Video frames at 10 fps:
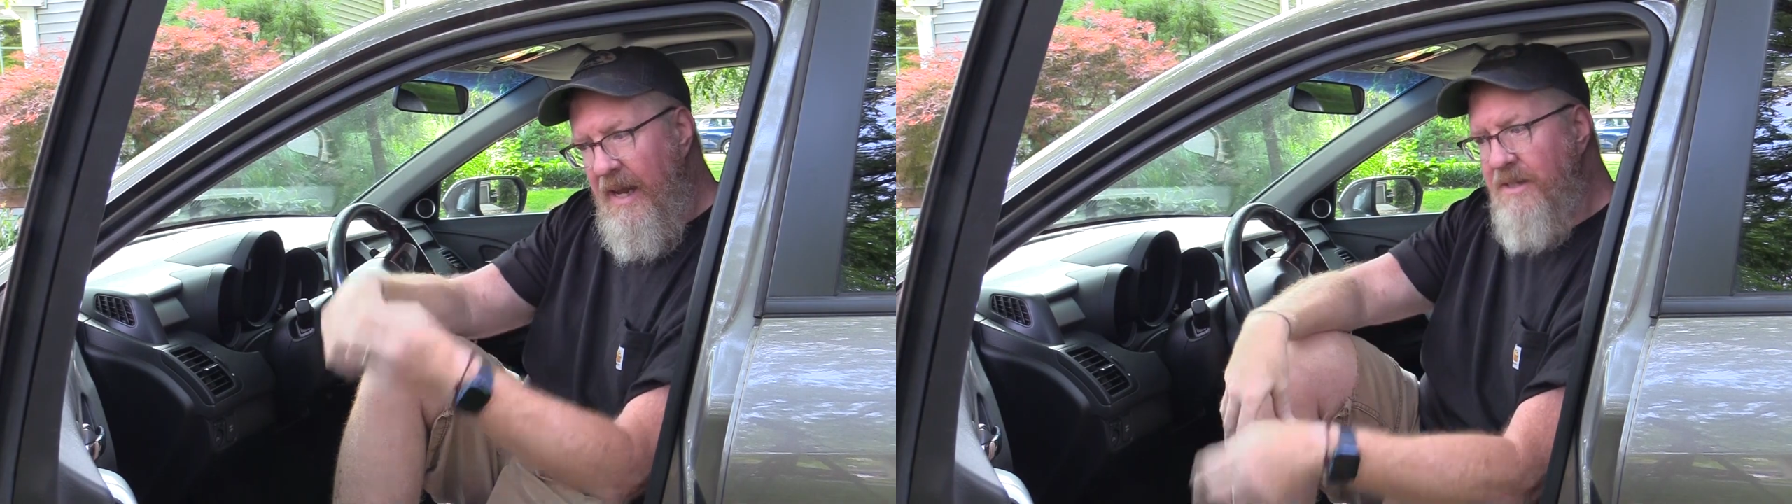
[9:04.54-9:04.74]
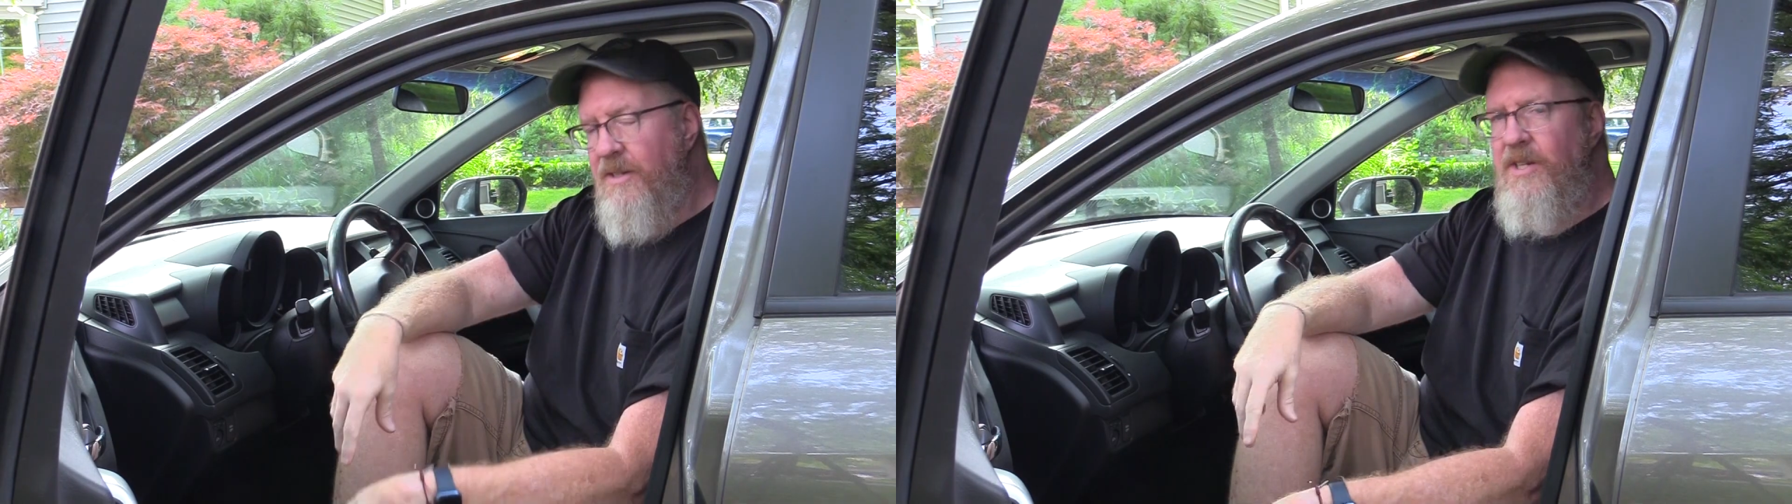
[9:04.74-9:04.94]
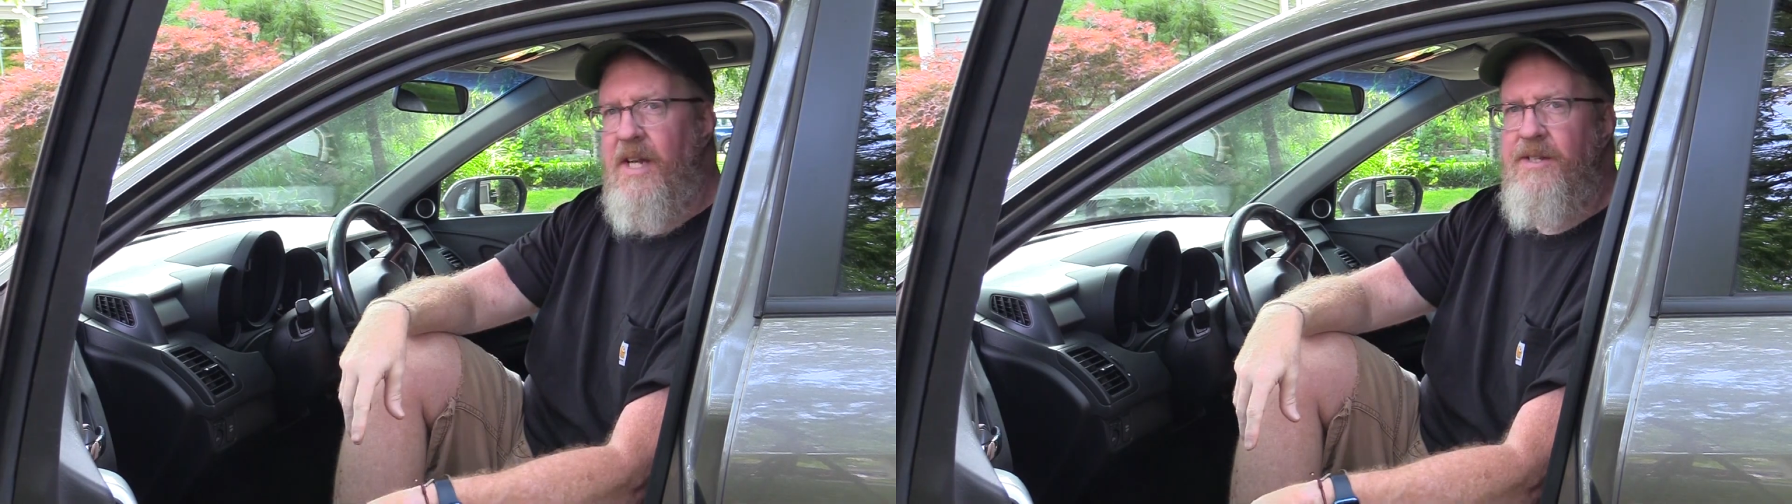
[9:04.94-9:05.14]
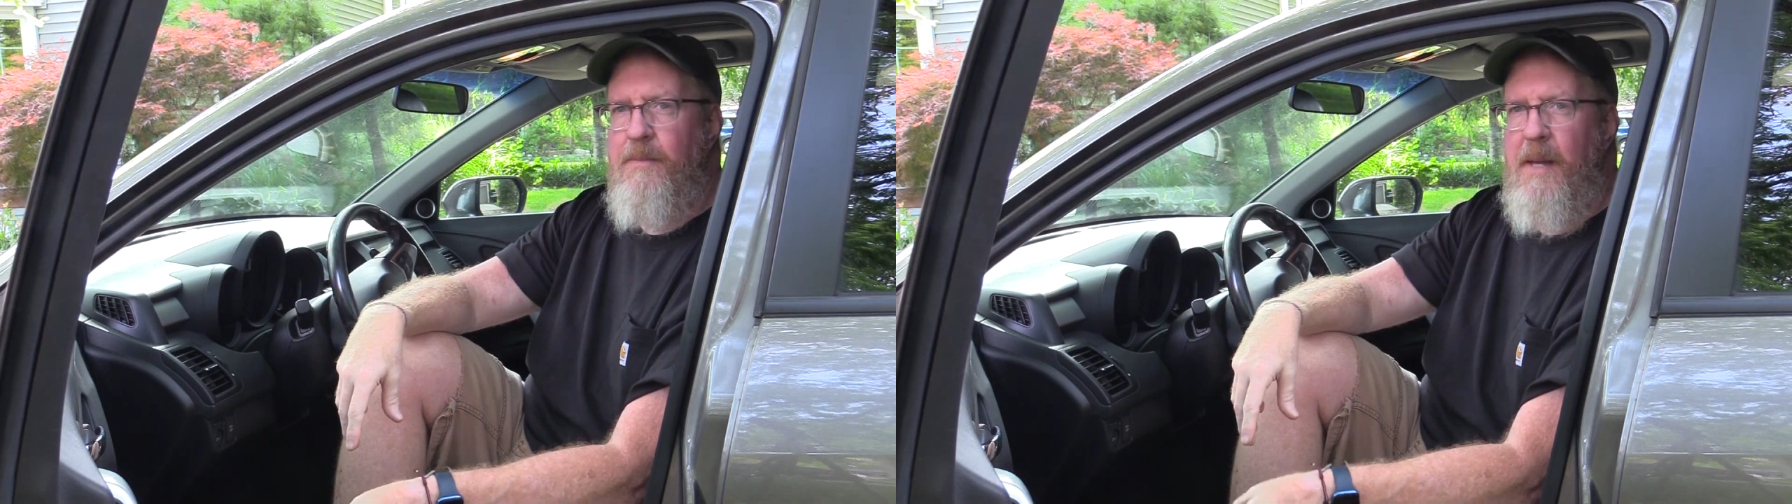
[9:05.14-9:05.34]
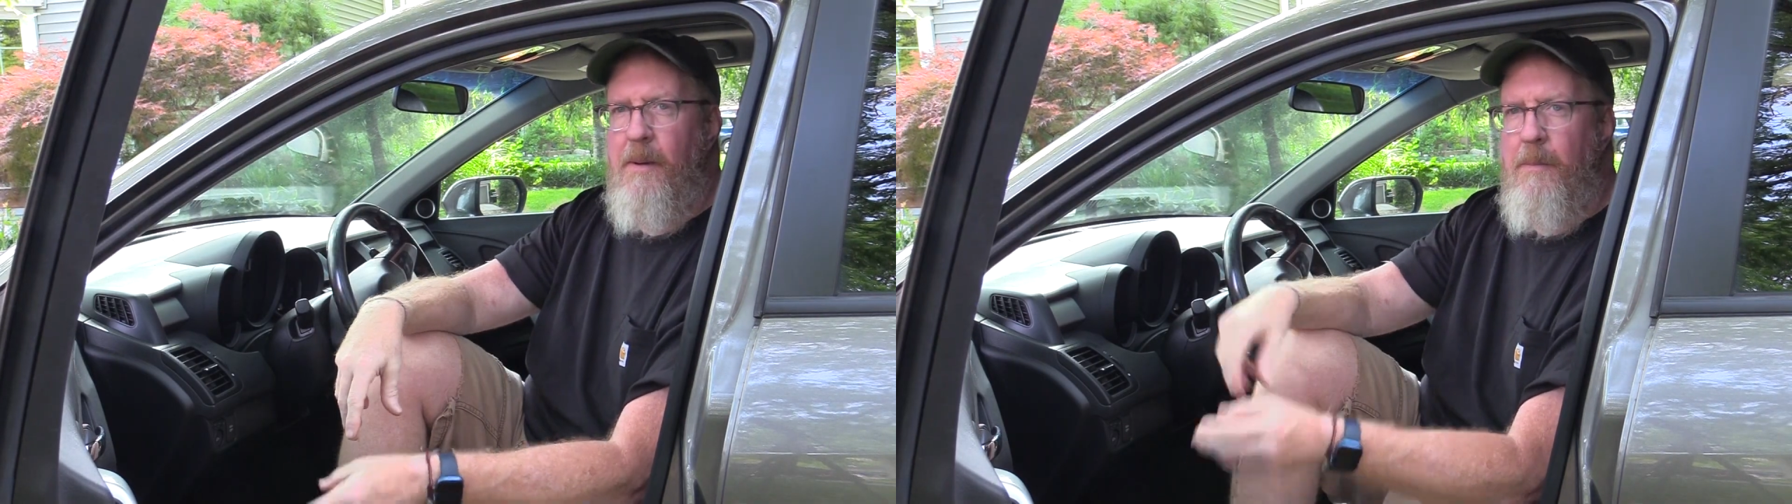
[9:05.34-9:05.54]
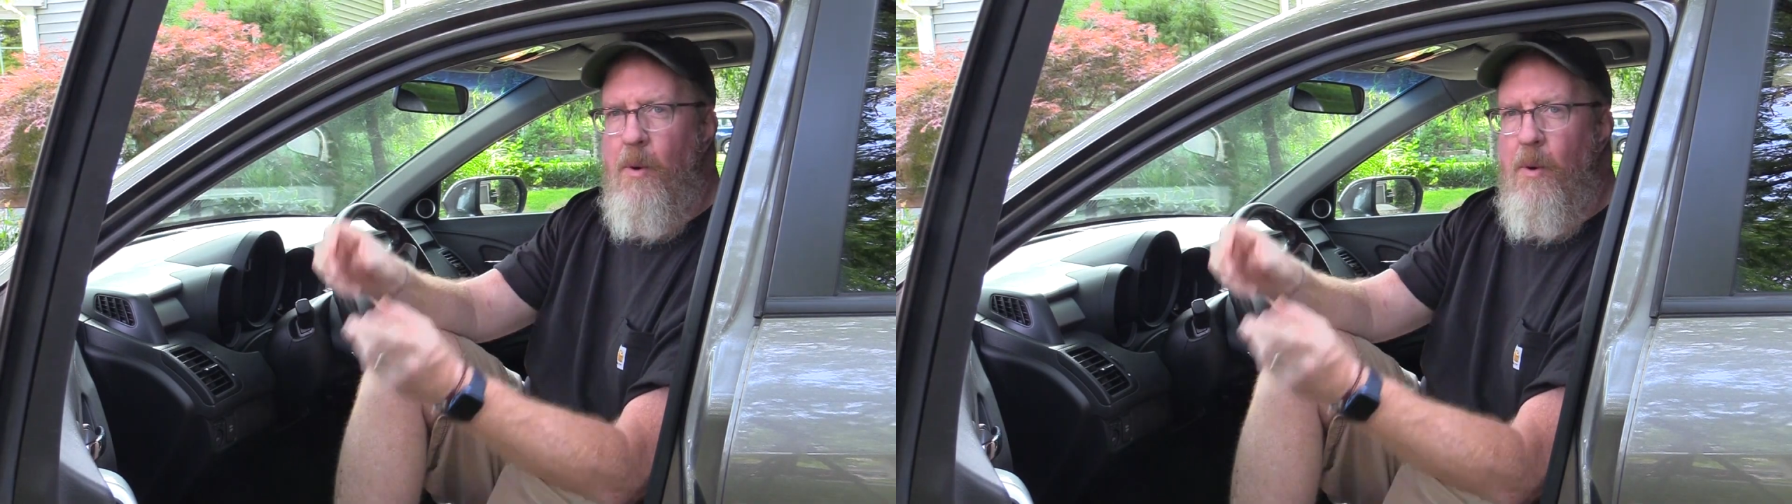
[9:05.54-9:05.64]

has a chance to be able to